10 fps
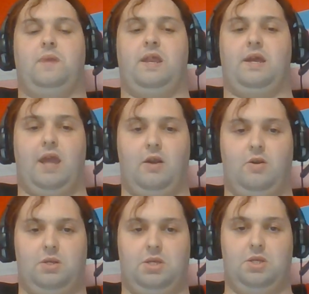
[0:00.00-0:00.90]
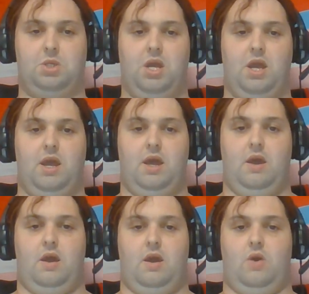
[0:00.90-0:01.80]
or Germanic heritage
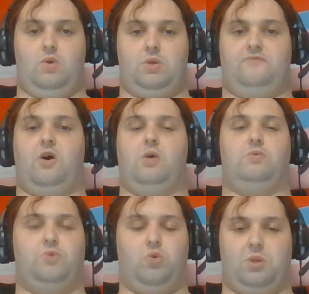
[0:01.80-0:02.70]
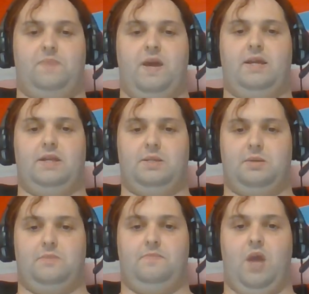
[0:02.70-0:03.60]
to follow Norse
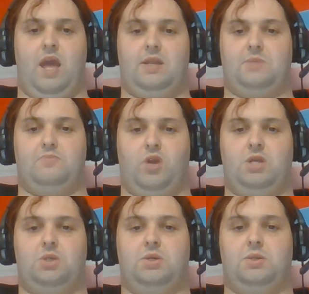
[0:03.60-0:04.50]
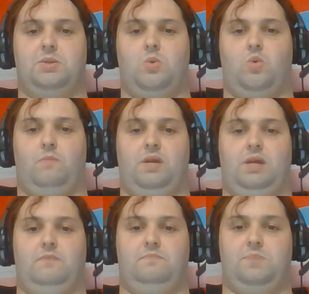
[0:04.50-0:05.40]
paganism and its branches, or
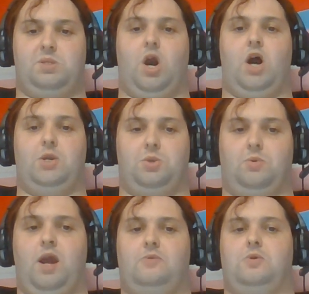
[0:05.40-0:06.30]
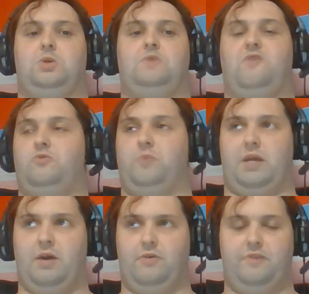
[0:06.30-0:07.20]
be Scottish or Irish to follow the
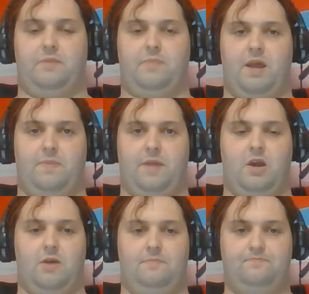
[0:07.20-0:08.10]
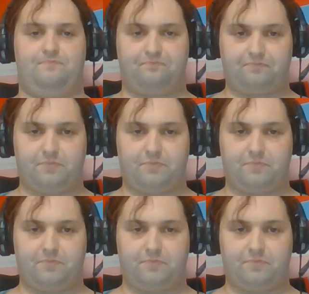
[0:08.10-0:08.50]
Celtic pantheon,